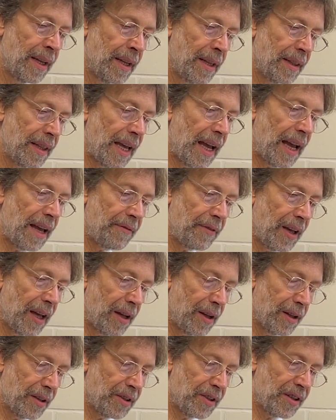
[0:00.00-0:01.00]
they have a
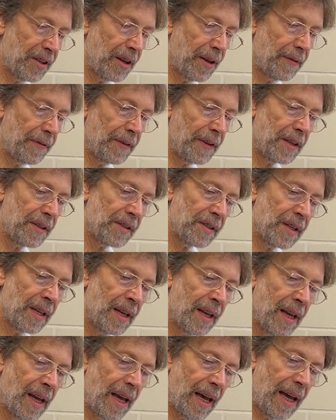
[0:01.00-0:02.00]
hard surface,
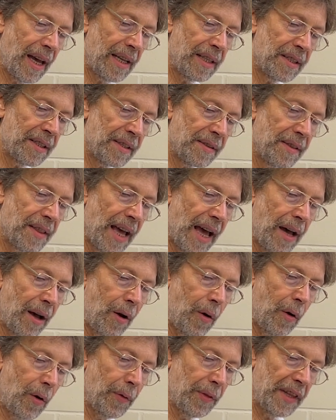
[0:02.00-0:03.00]
and that
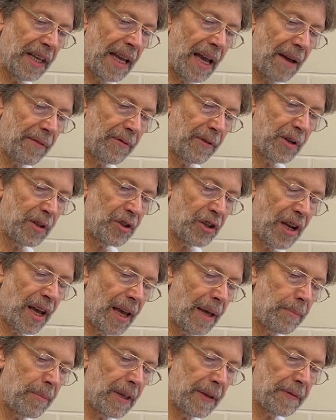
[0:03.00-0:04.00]
on the average
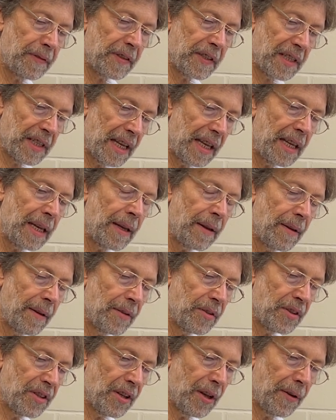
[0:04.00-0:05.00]
MFC
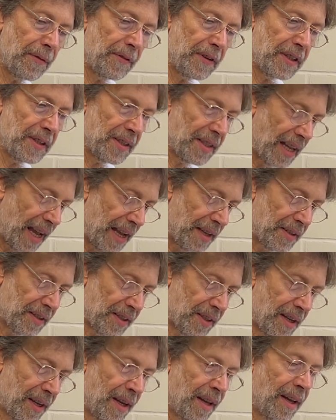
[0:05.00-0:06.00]
surface
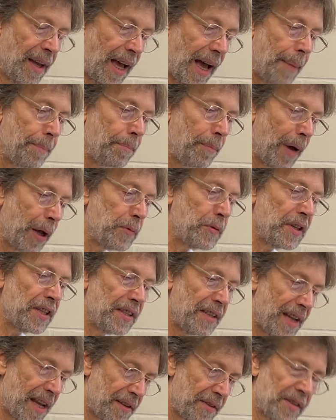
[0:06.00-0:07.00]
desk, and most
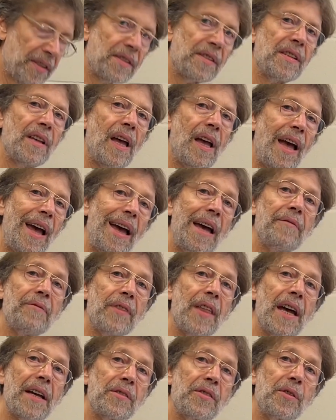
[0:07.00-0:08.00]
desks have
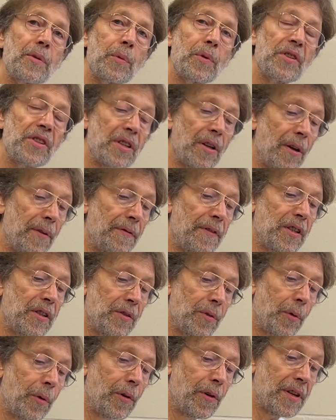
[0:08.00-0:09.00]
that sort of surface
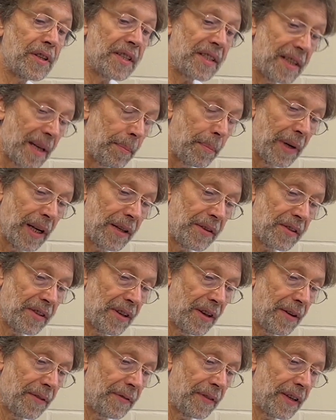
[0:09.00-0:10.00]
or a similar
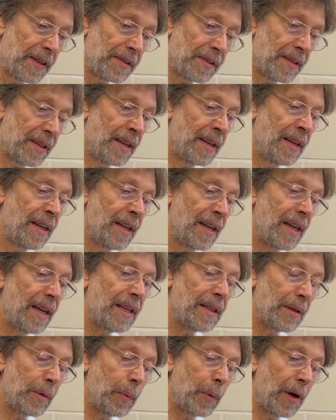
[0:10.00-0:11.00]
surface in
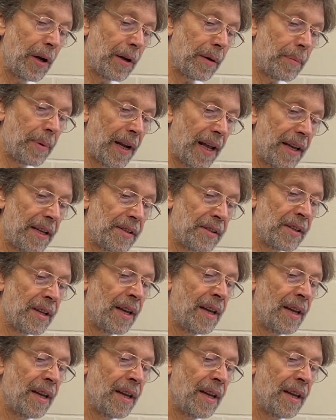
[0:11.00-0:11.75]
the workplace,